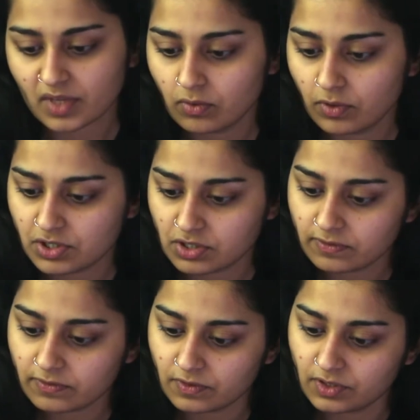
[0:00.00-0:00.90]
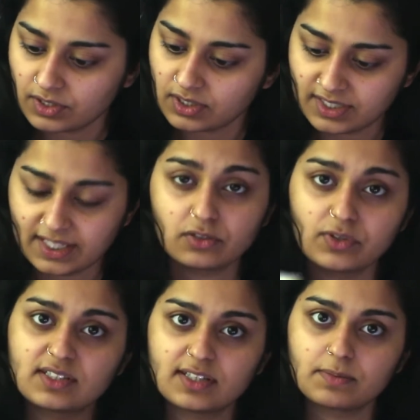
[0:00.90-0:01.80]
version of the Clinique
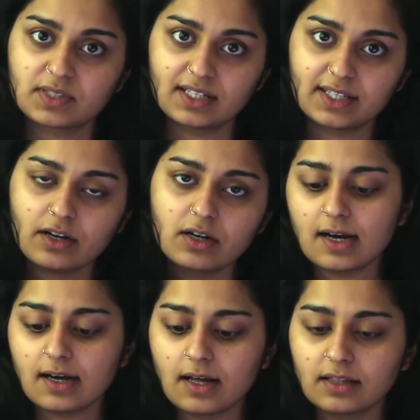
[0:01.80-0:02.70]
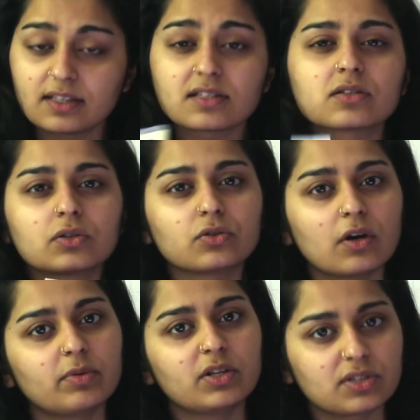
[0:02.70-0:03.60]
3-step skincare. This is good too.
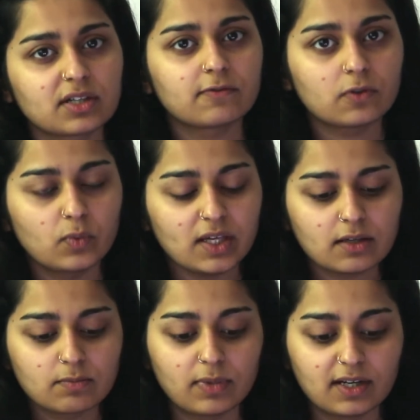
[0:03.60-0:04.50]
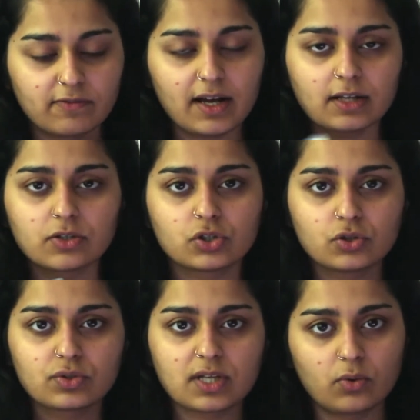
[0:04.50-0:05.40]
I've been using it for a week, but if I had to
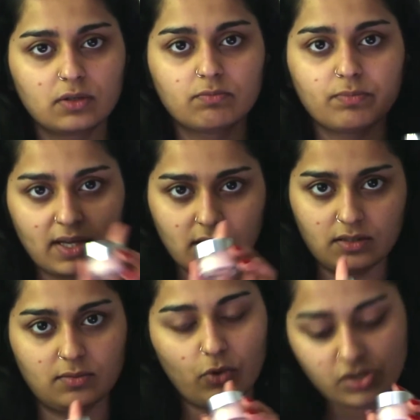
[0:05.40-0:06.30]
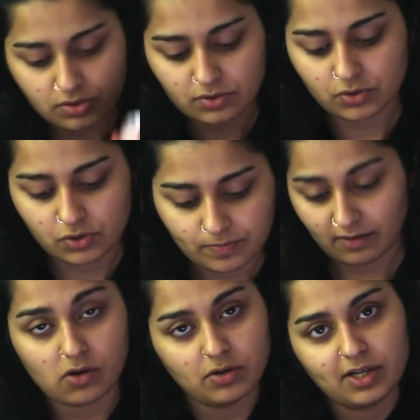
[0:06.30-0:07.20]
choose, I would pick the Moisture Surge. I've
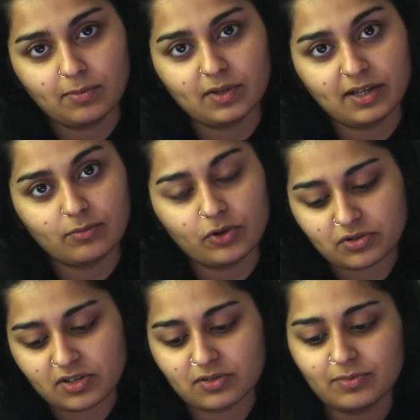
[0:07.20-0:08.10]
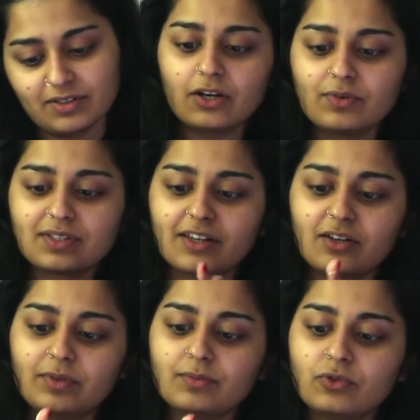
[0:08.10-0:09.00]
already applied moisturizer, but I always like a
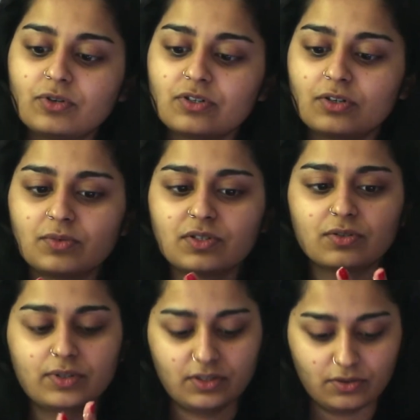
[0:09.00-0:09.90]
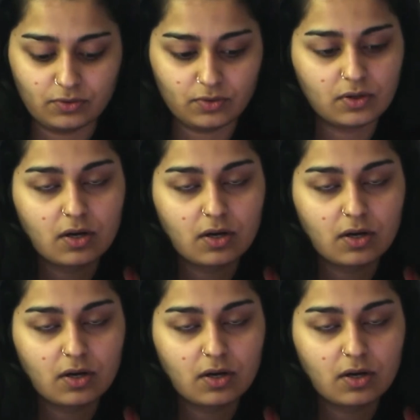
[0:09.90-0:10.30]
bit more, so I'm just going to